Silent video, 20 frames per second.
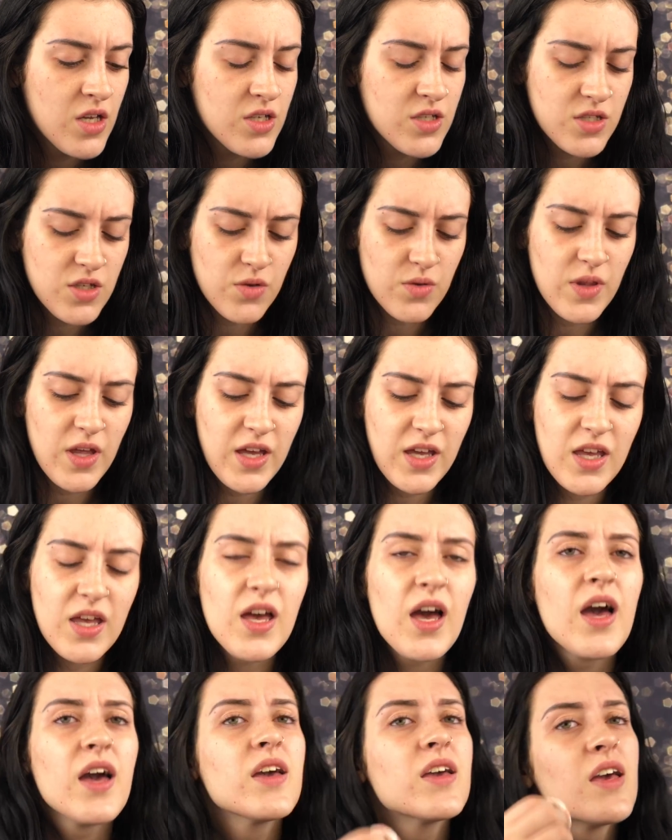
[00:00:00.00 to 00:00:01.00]
So like,
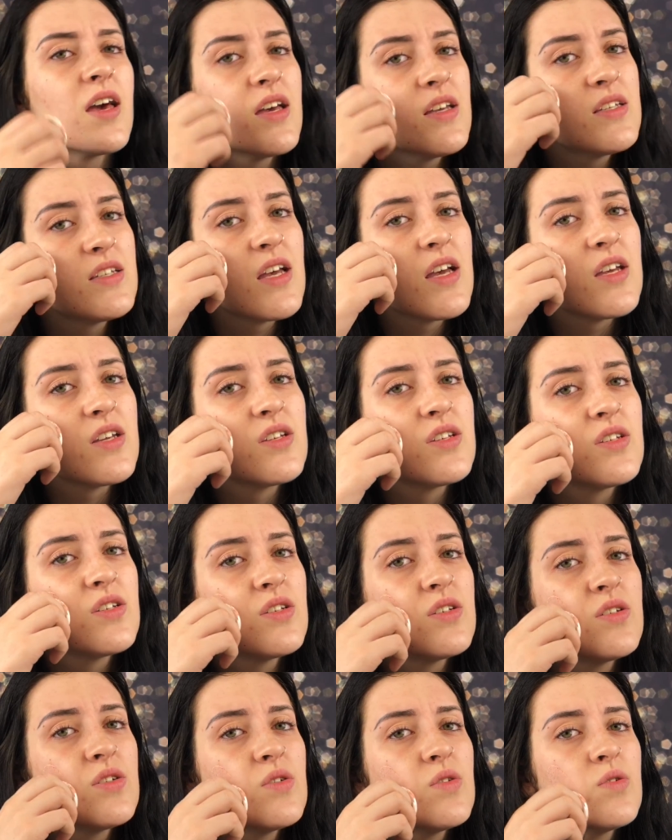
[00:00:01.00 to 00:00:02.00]
I guess as
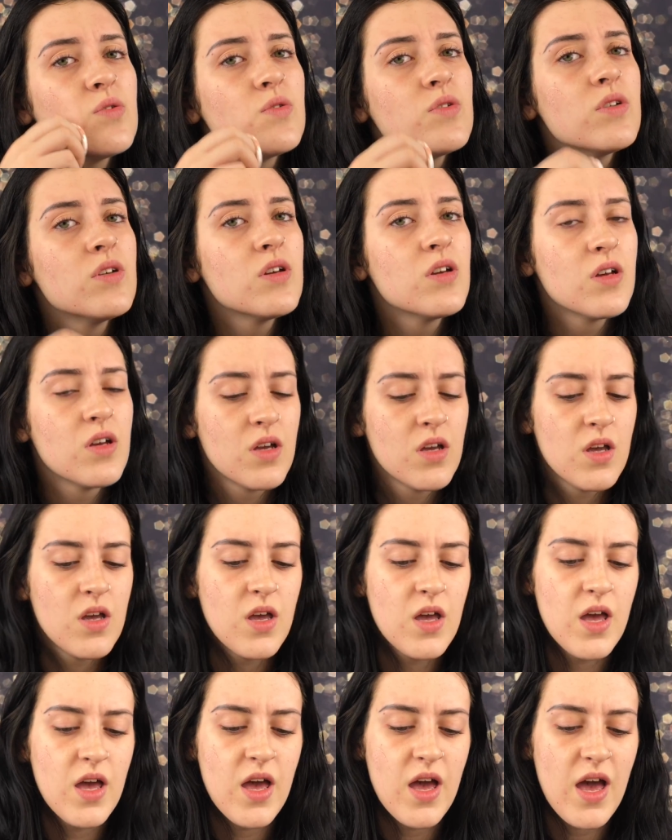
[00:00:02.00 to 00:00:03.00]
soon
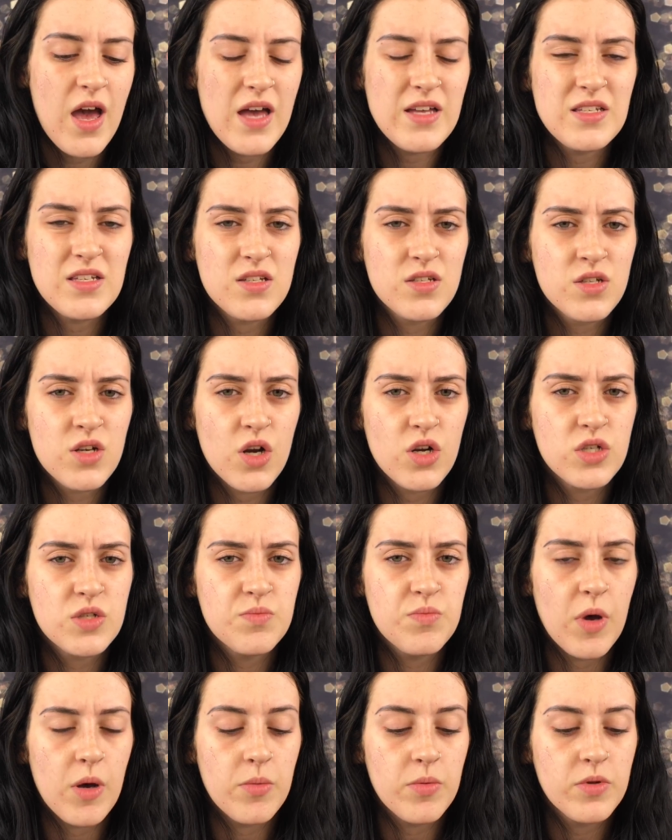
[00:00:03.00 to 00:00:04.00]
as it starts
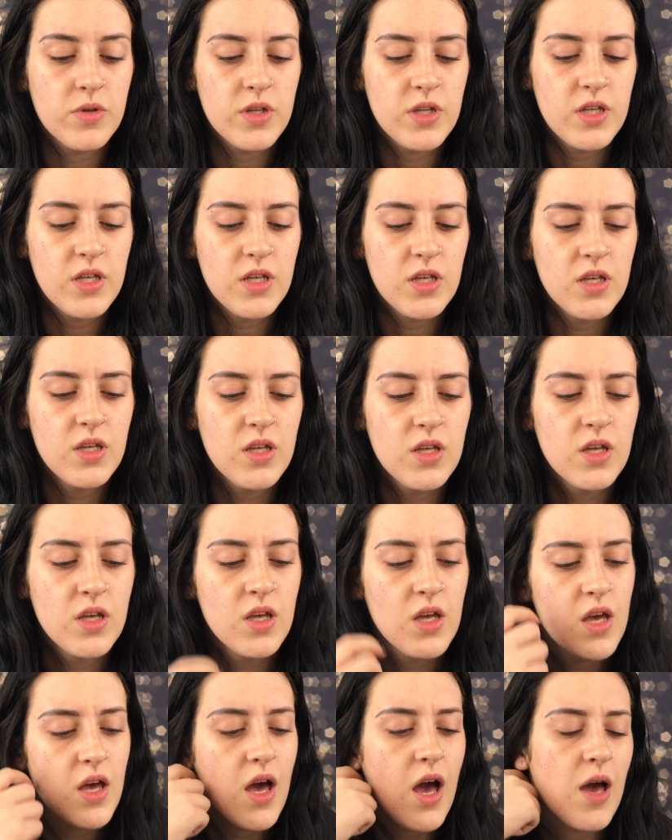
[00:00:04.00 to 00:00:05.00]
bubbling,
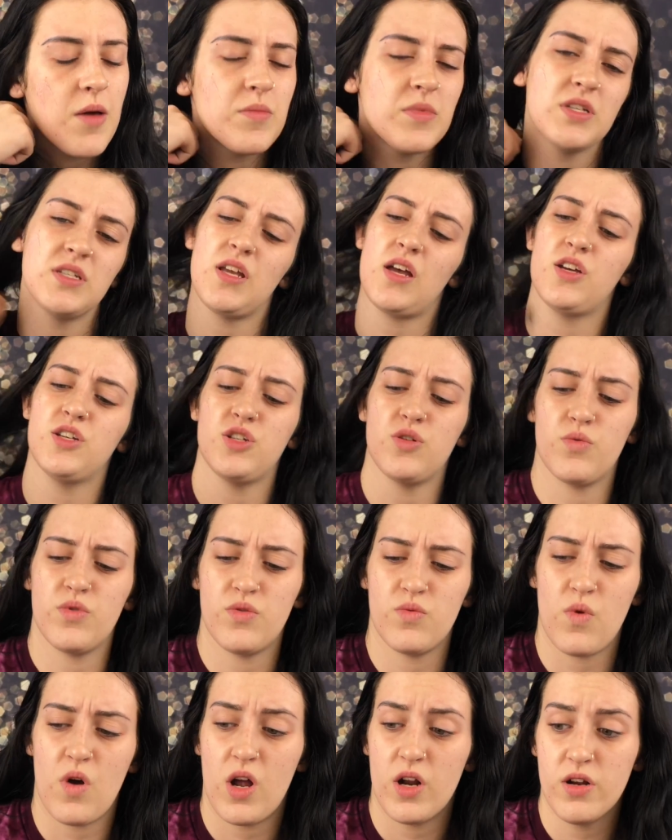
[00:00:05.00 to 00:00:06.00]
I massage it
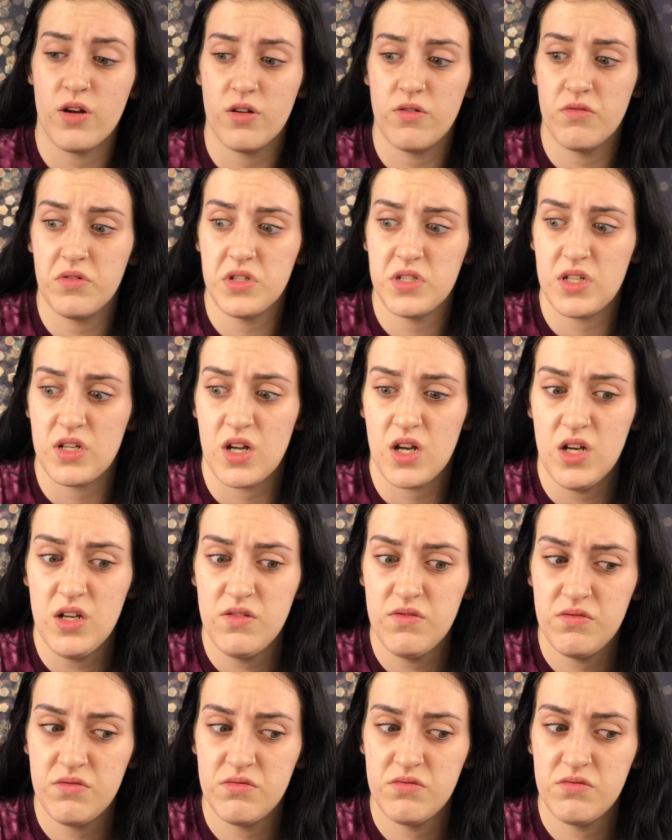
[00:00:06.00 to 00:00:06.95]
with water and rinse it off.